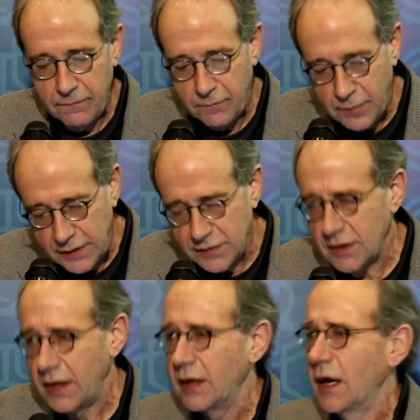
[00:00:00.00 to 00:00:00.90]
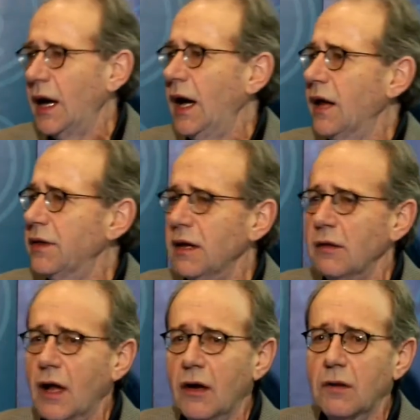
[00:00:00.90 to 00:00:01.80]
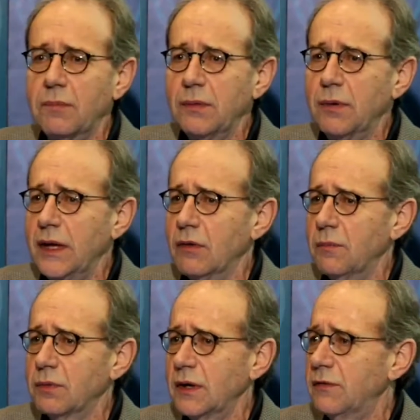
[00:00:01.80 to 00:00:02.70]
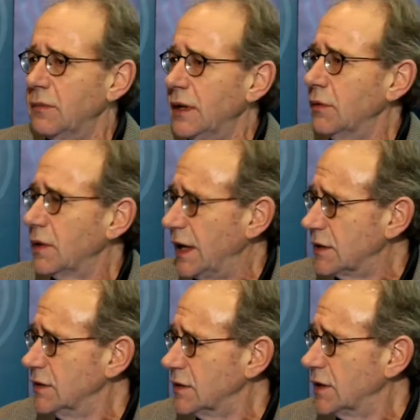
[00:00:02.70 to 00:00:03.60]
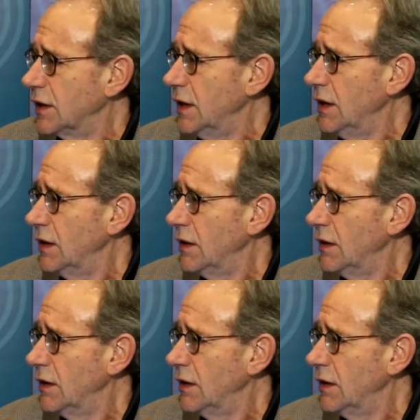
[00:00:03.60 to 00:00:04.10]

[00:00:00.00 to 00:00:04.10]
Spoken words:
Basically, I think a lot of people here are pretty familiar with lesson study,